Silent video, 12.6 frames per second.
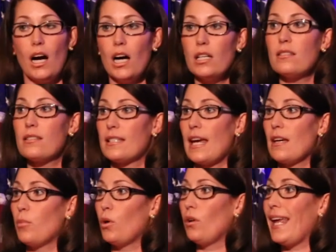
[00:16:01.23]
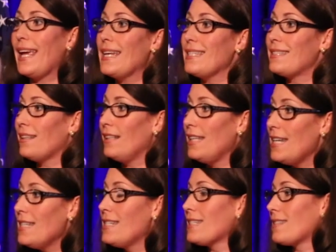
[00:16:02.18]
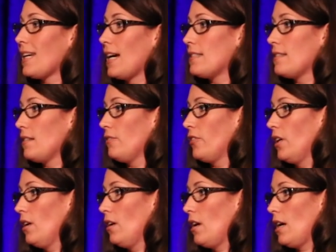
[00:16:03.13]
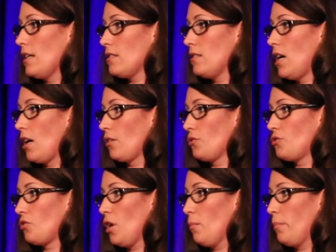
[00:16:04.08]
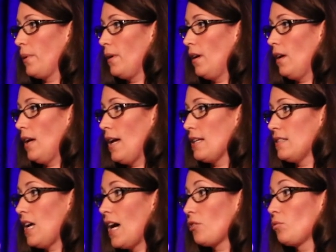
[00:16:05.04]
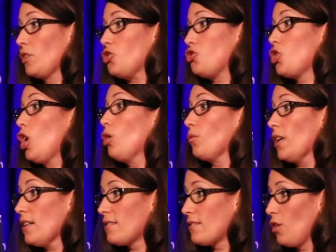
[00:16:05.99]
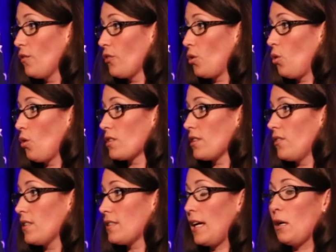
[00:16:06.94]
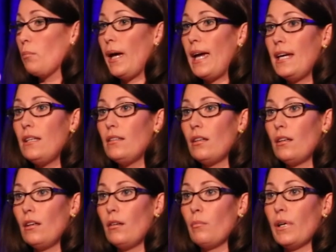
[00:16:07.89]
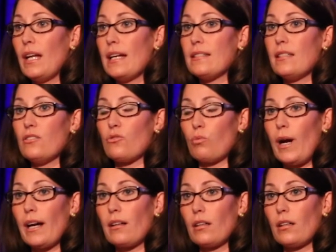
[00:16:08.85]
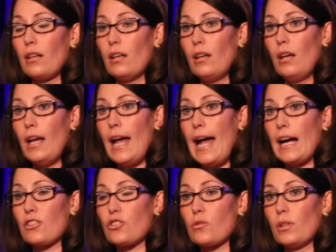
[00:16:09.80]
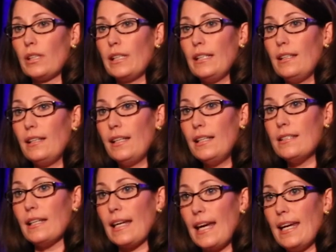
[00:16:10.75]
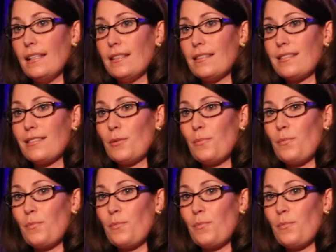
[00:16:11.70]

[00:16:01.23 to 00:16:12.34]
unstable and as indecisive as Donald Trump has not only shown us over the course of this campaign, but as his record actually indicates.